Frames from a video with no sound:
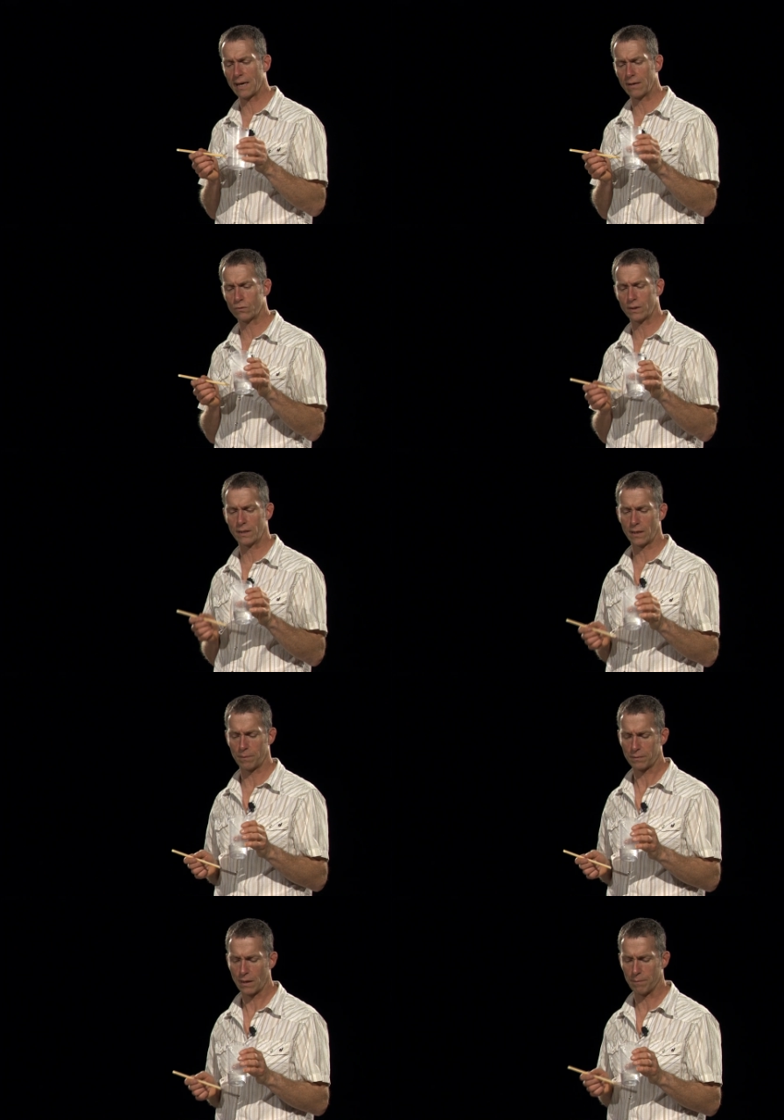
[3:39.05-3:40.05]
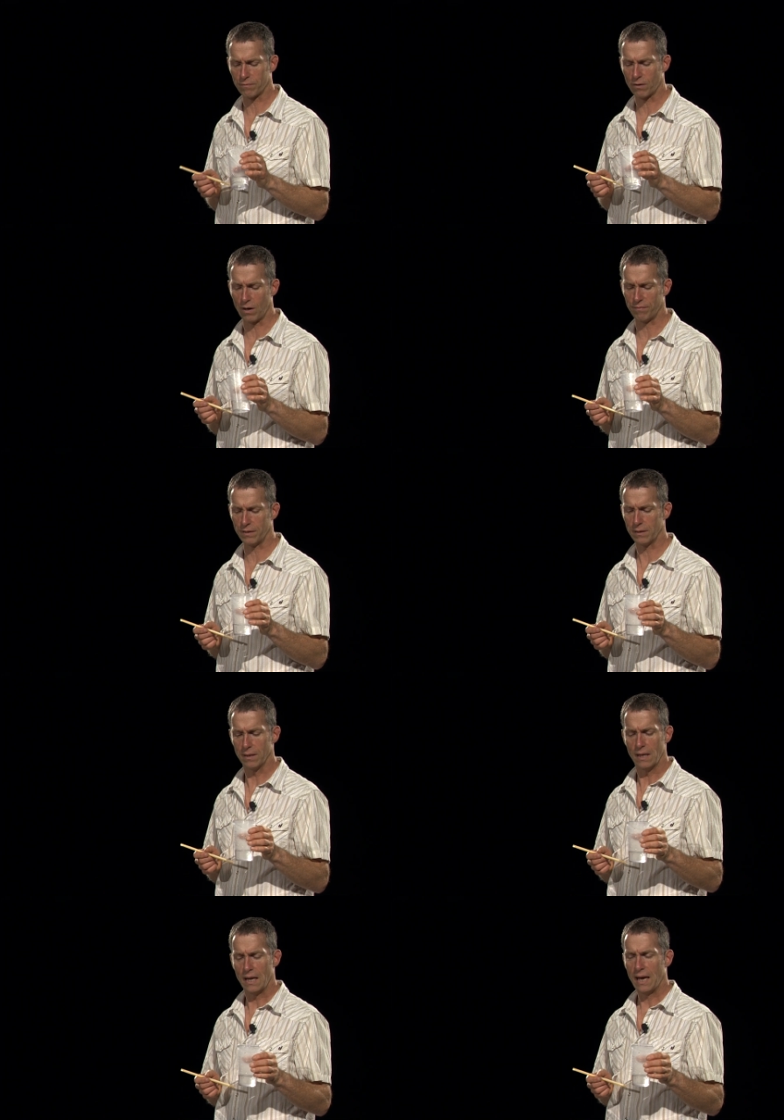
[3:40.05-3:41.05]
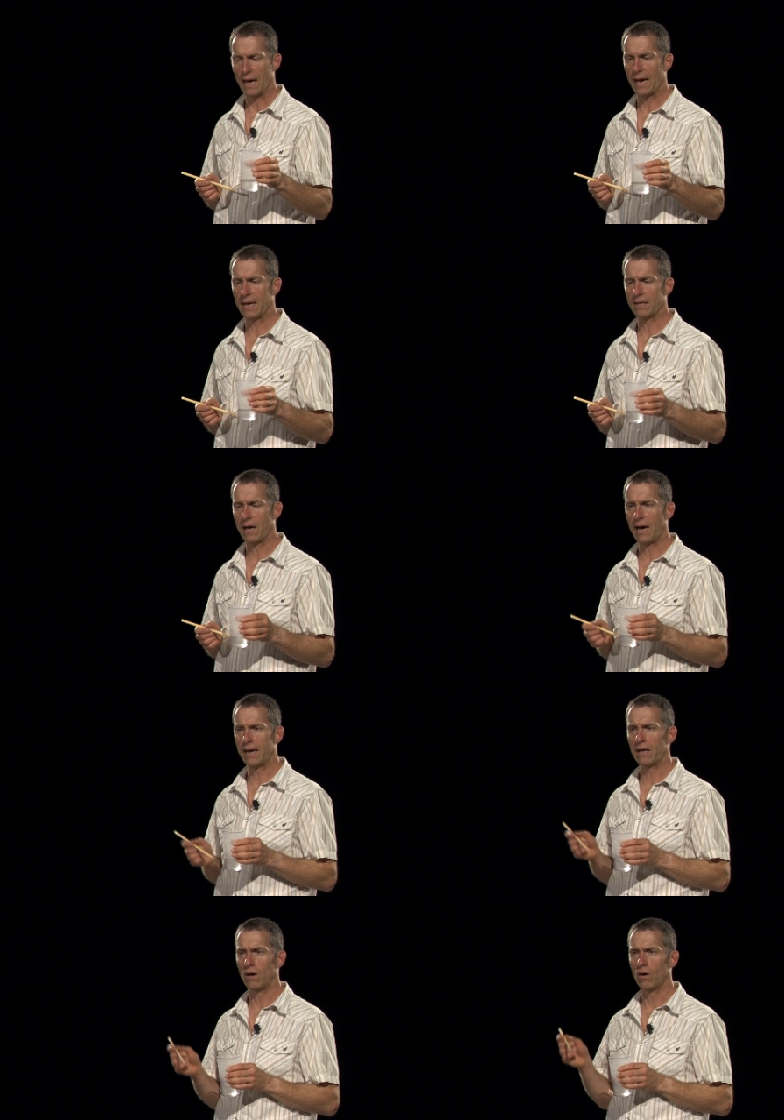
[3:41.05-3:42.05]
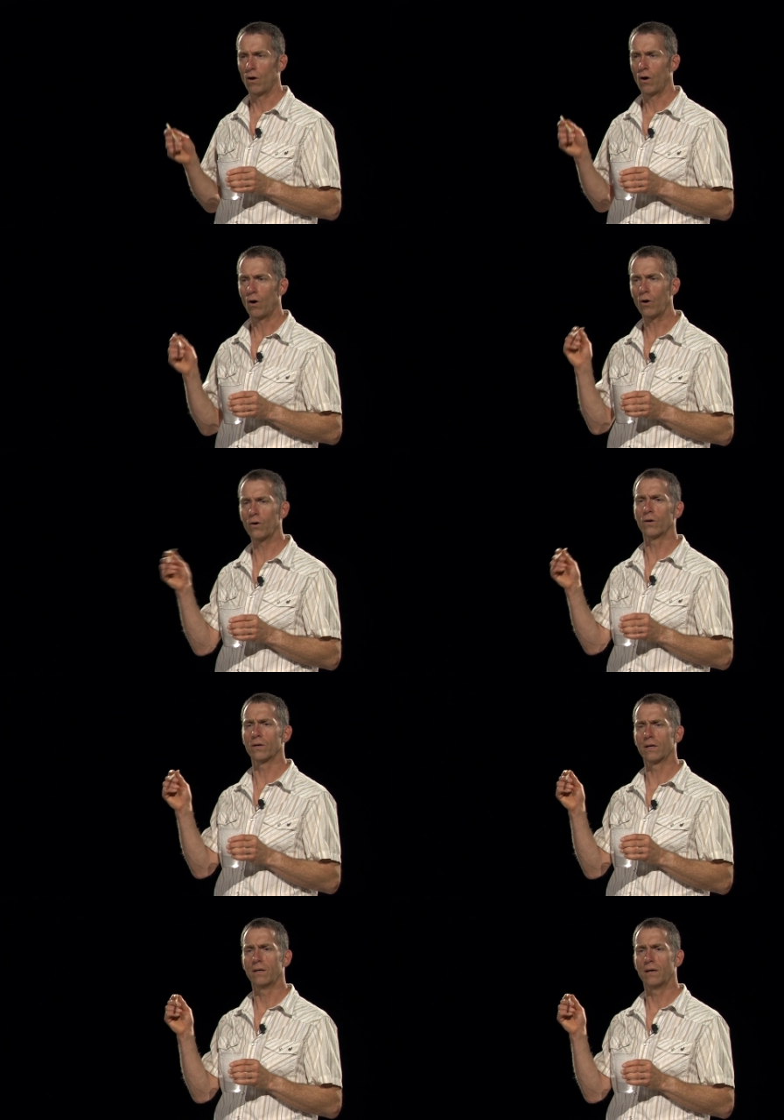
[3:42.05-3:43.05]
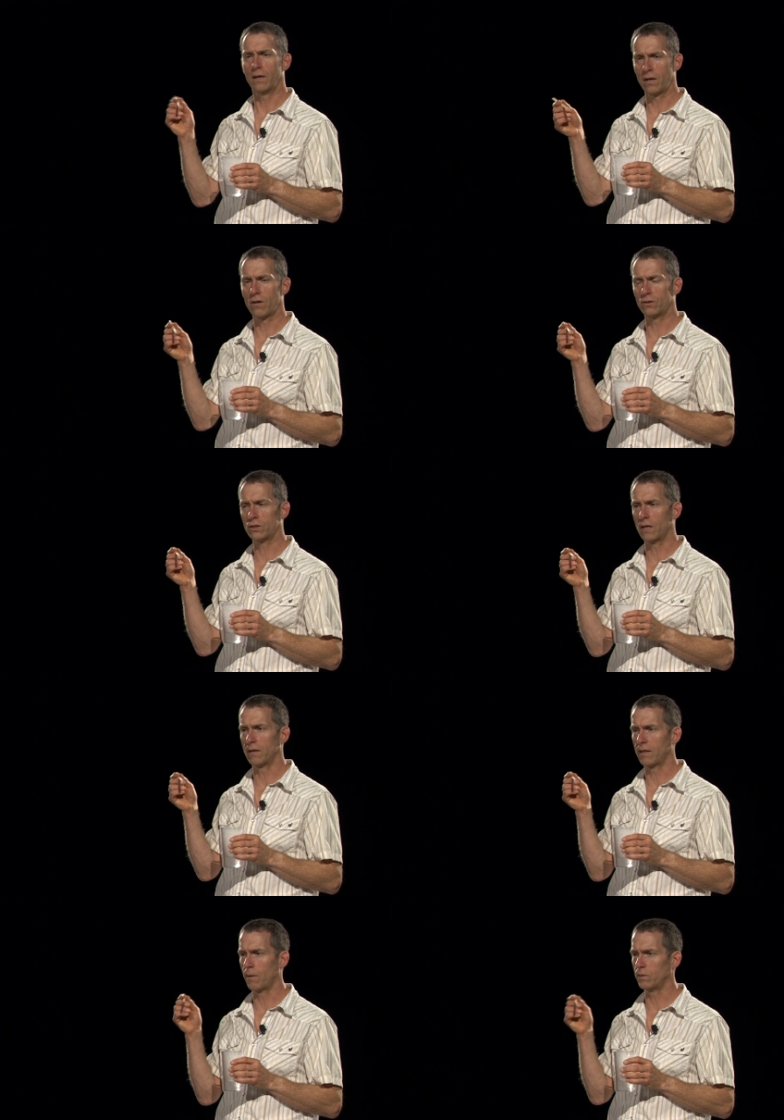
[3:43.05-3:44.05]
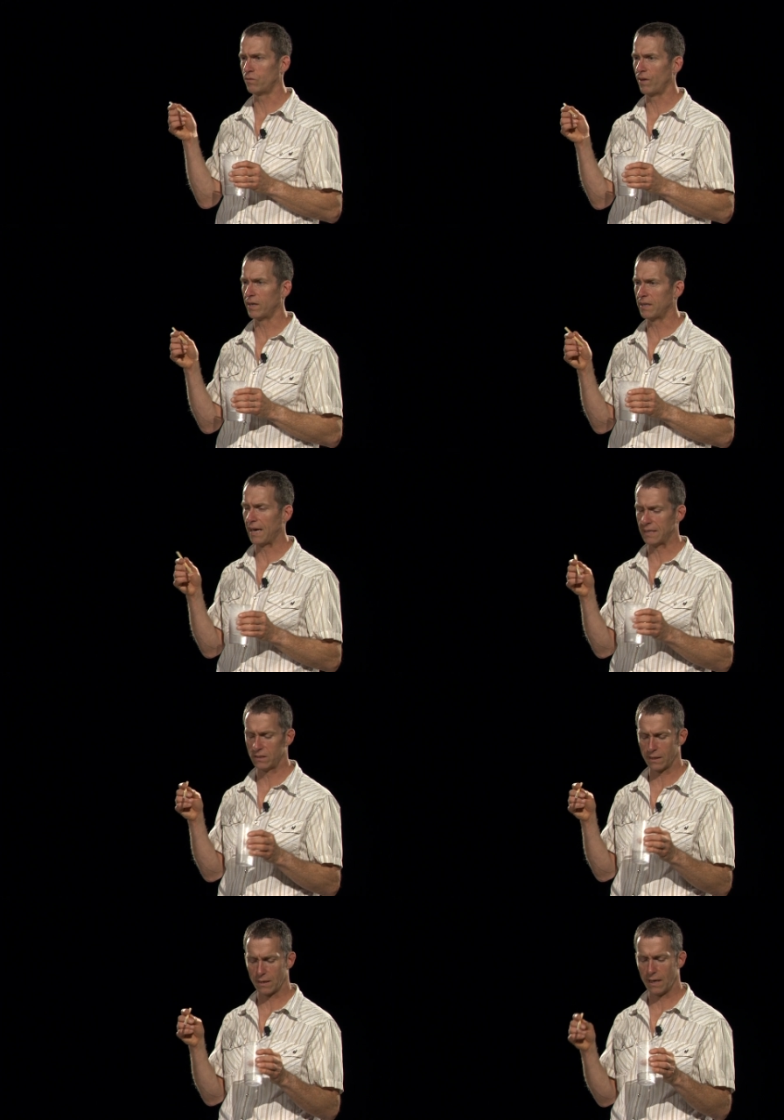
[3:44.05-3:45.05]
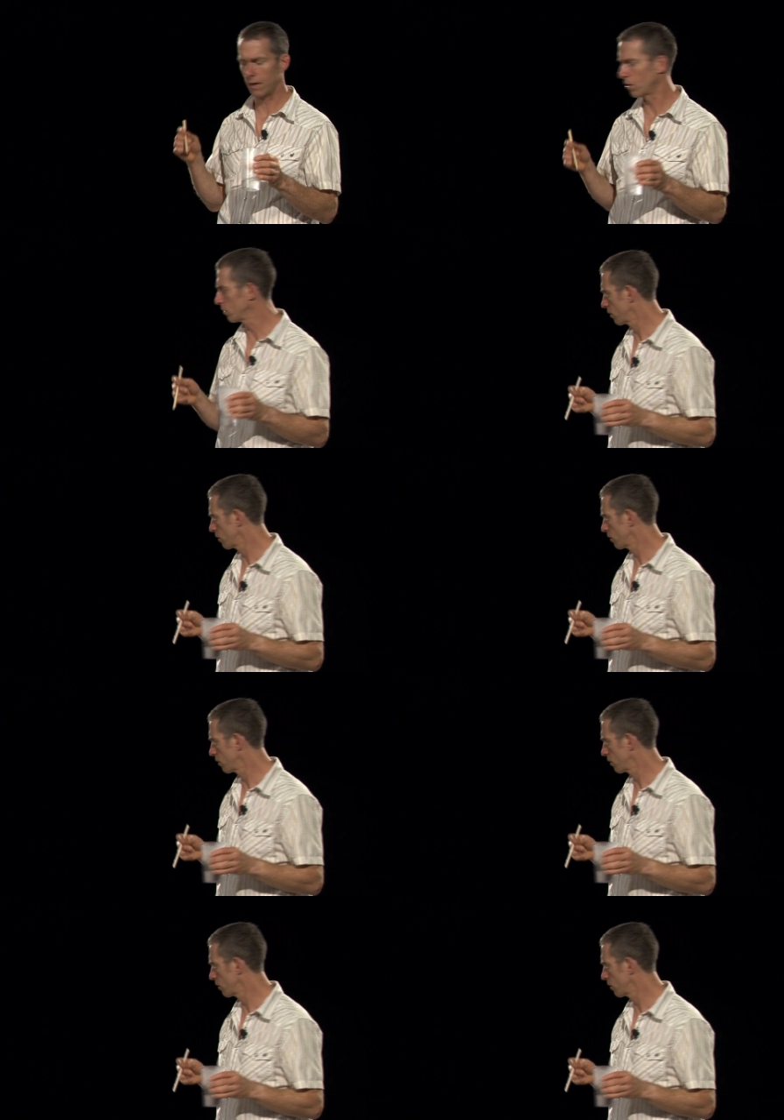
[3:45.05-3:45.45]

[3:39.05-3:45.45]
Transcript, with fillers: out drinking a cup of coffee, and I heard another stunt that was fantastic. I heard